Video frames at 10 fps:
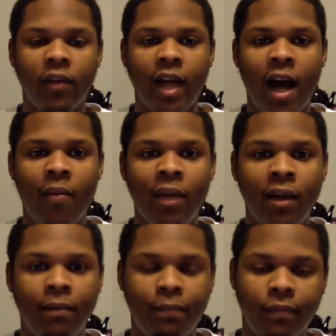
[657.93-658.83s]
comment.
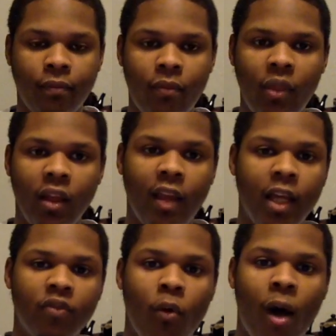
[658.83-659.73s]
Thanks
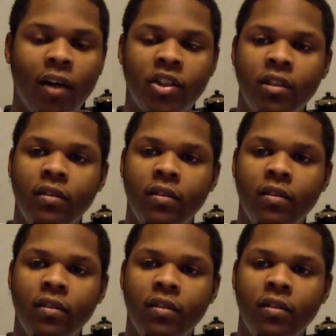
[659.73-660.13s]
for watching.